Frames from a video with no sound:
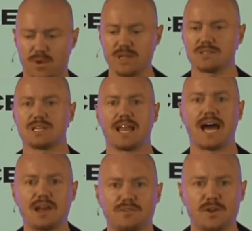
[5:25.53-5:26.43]
It brings to
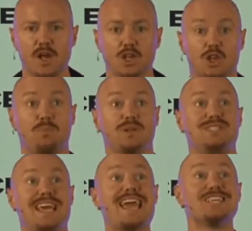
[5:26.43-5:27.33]
life the
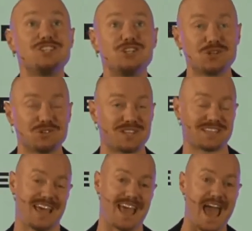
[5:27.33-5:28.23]
potential
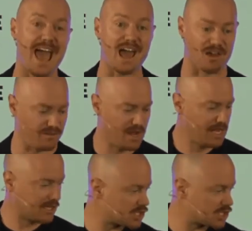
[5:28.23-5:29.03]
that they have,